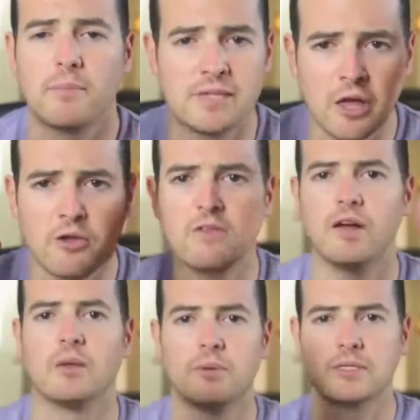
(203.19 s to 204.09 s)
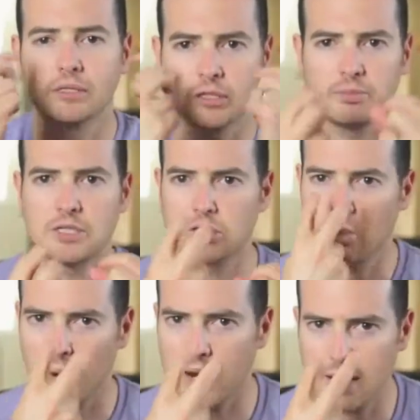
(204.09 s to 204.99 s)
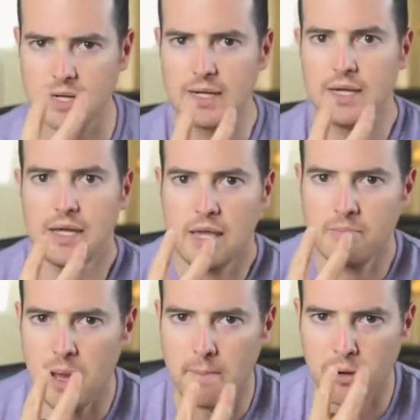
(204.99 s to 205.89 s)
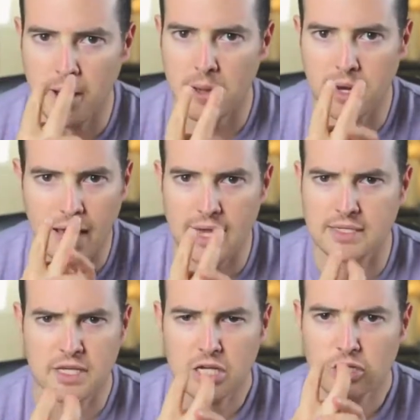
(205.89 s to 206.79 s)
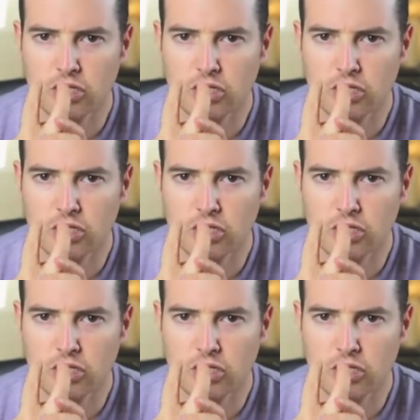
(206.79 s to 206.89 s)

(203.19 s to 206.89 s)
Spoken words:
I'm telling you, developers, look me square in my brown eyes.